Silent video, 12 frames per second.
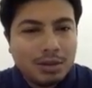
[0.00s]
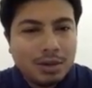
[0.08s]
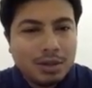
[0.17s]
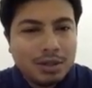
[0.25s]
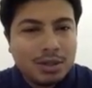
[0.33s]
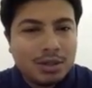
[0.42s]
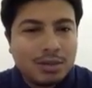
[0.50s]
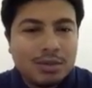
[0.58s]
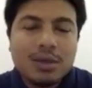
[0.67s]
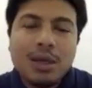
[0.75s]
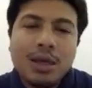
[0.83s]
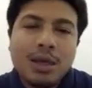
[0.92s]

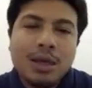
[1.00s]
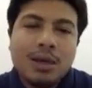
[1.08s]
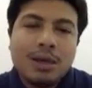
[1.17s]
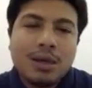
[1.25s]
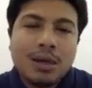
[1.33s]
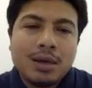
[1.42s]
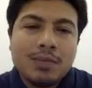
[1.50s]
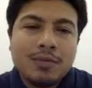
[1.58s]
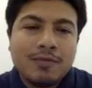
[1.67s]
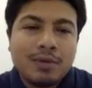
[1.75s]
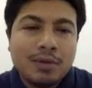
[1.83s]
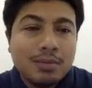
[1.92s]
Conditionals comes
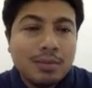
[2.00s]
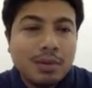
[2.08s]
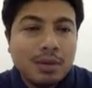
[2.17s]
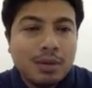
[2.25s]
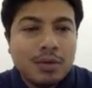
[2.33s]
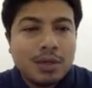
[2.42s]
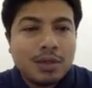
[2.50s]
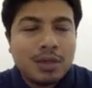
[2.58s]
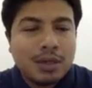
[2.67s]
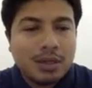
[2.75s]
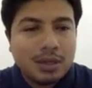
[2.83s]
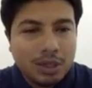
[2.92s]
from the word
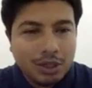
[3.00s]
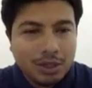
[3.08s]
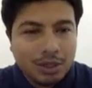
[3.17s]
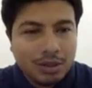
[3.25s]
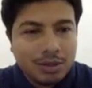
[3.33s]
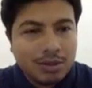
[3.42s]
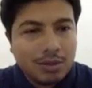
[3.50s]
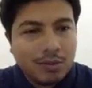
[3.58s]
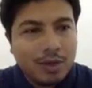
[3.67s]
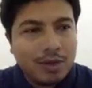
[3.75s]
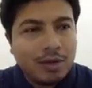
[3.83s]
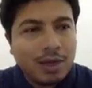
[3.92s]
condition. So
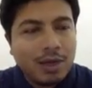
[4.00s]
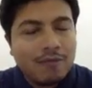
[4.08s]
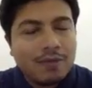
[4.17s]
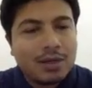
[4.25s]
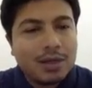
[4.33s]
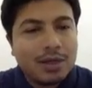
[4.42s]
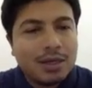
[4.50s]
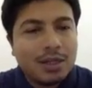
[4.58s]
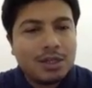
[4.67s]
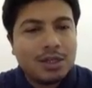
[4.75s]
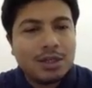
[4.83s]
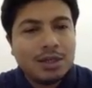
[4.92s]
when you have a
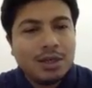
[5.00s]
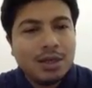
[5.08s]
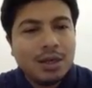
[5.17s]
condition,